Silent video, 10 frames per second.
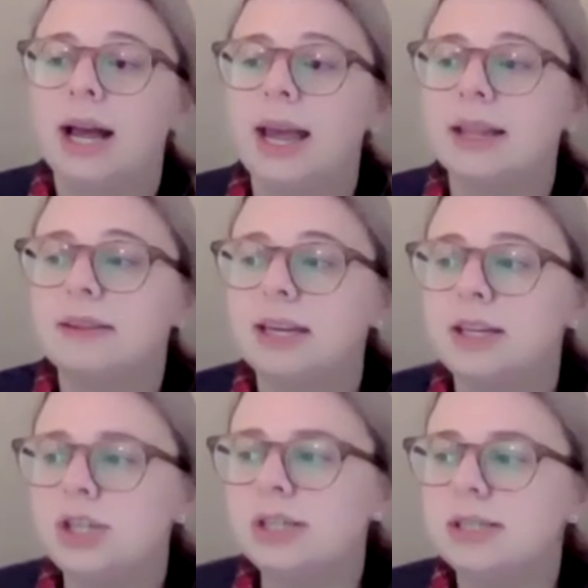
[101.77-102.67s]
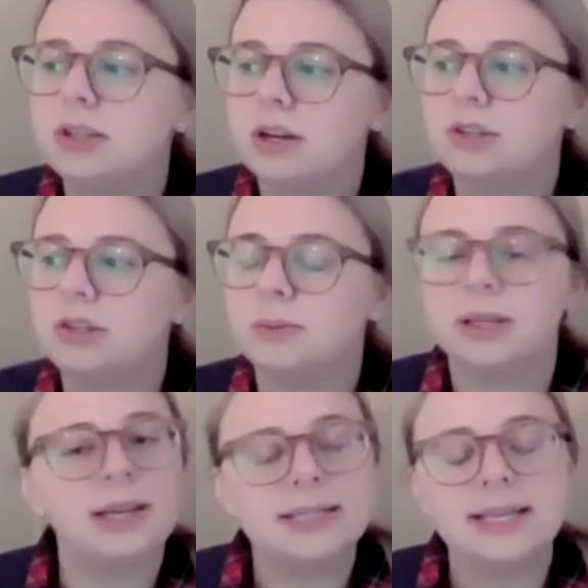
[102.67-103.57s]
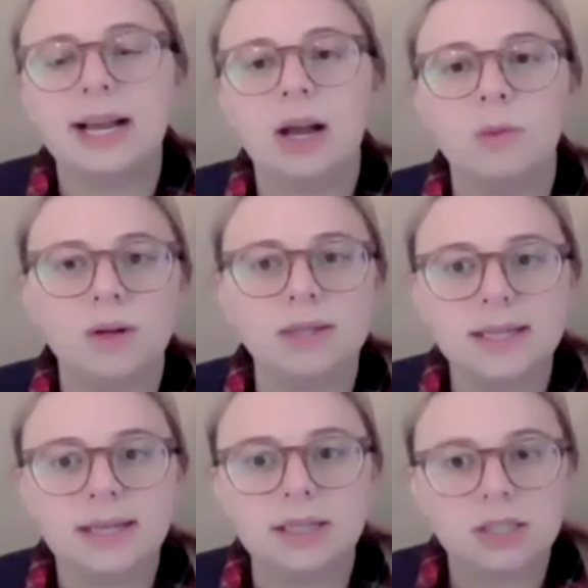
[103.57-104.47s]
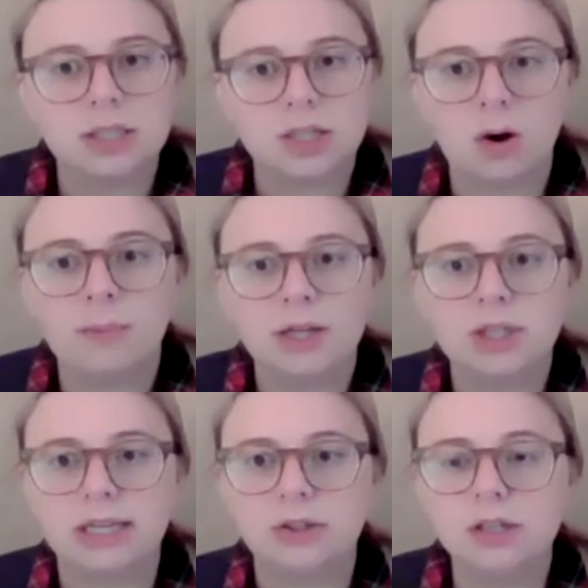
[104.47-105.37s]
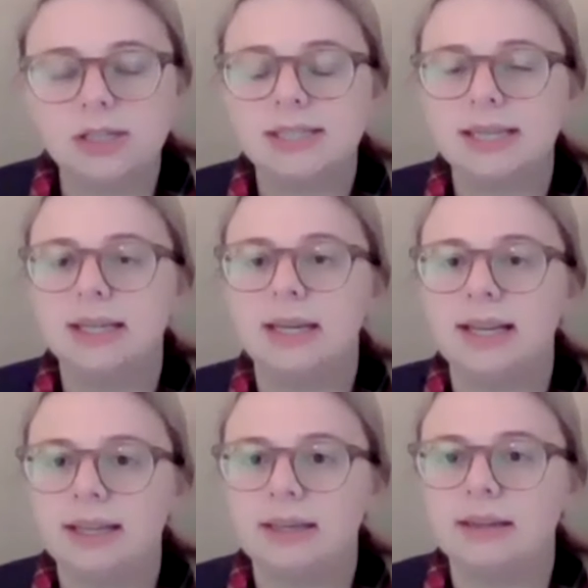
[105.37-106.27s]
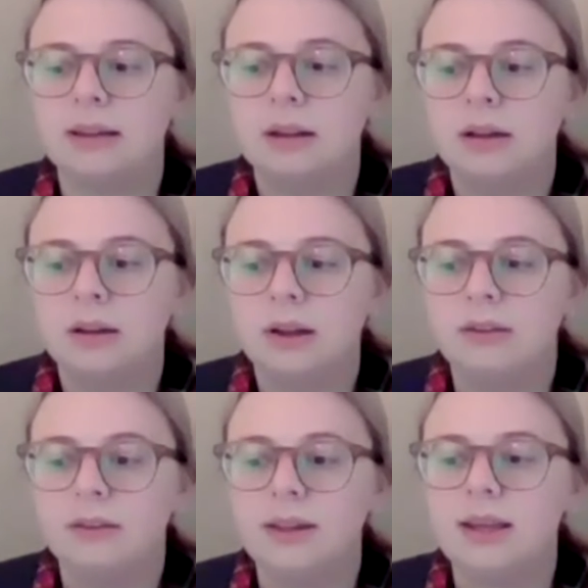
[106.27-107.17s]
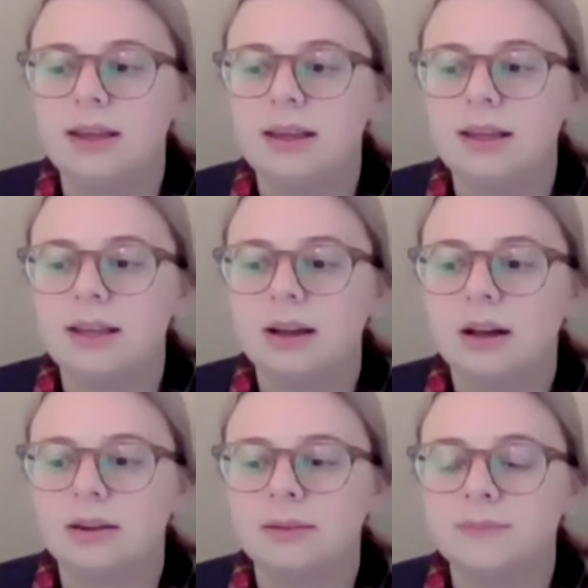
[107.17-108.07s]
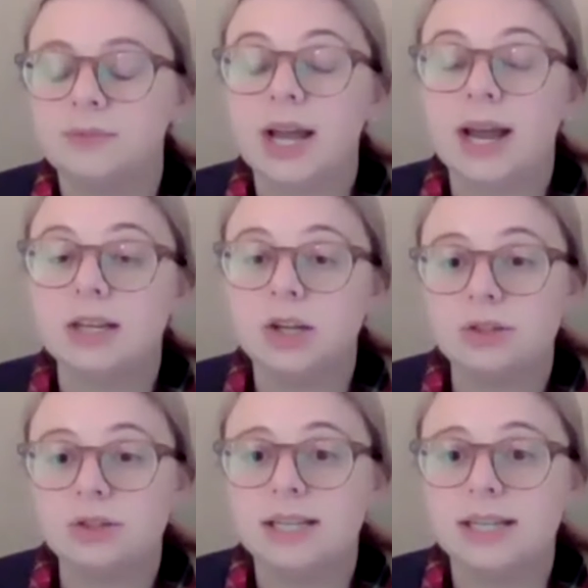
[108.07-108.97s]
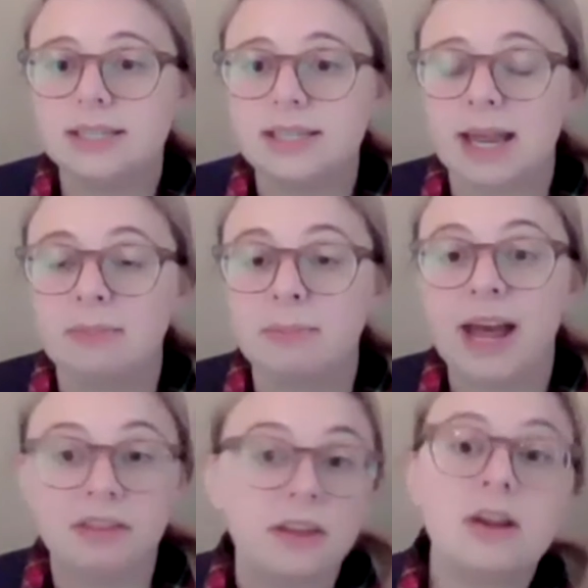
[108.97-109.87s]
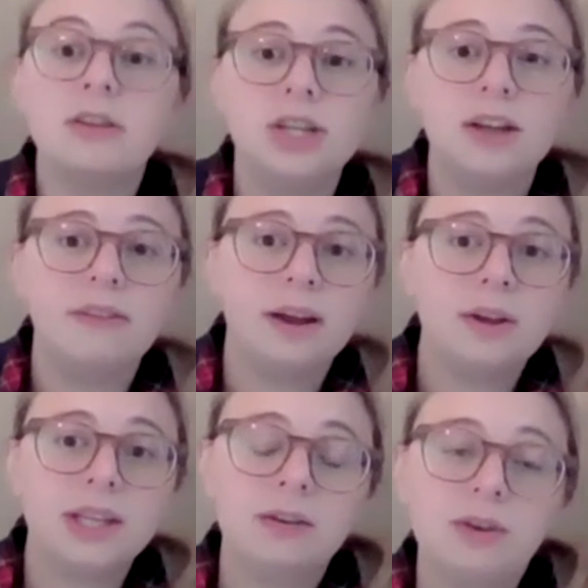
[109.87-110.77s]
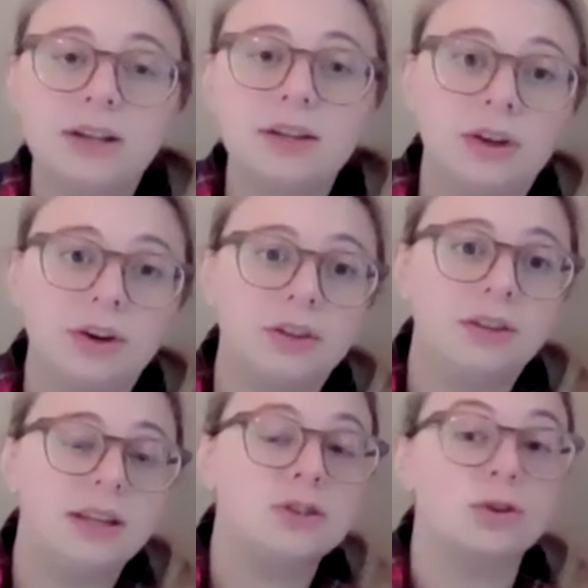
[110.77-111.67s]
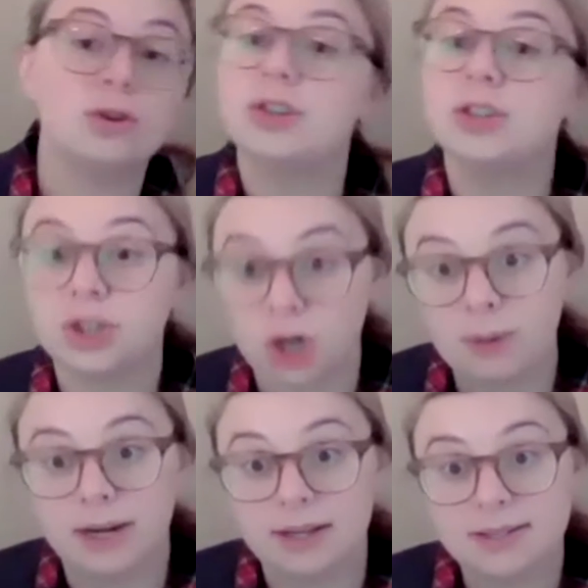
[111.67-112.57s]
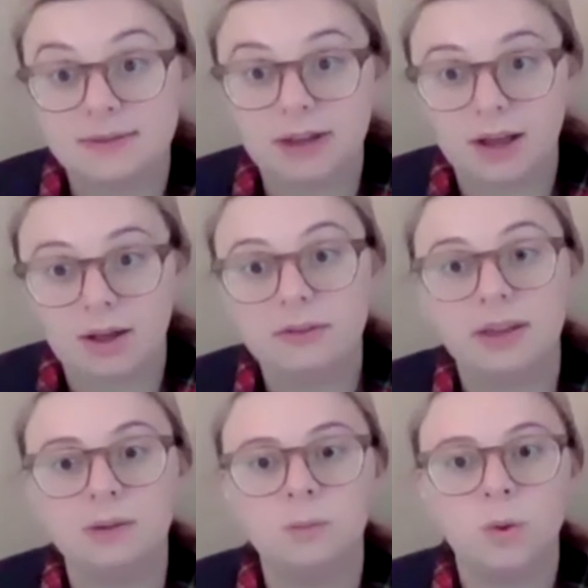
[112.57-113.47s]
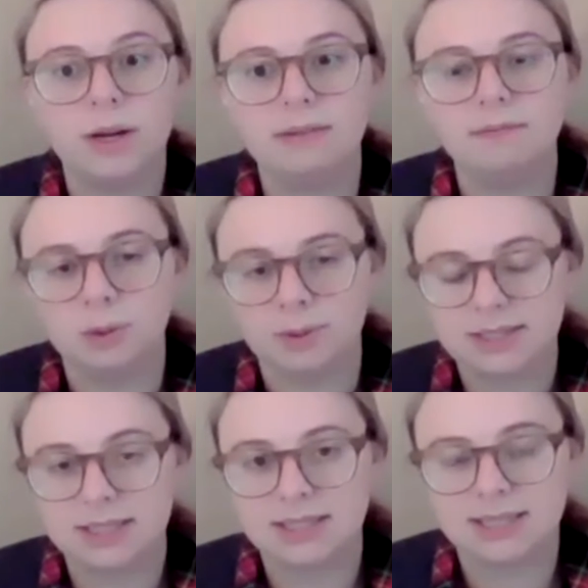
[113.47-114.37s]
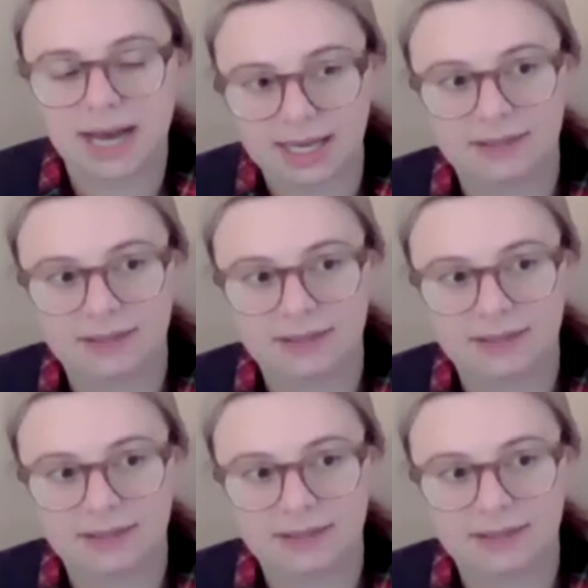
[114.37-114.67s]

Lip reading: And then I just started to realize like I wasn't so much interested in the diagnosis and pathology of health, and rather the social determinants of health and what influences that.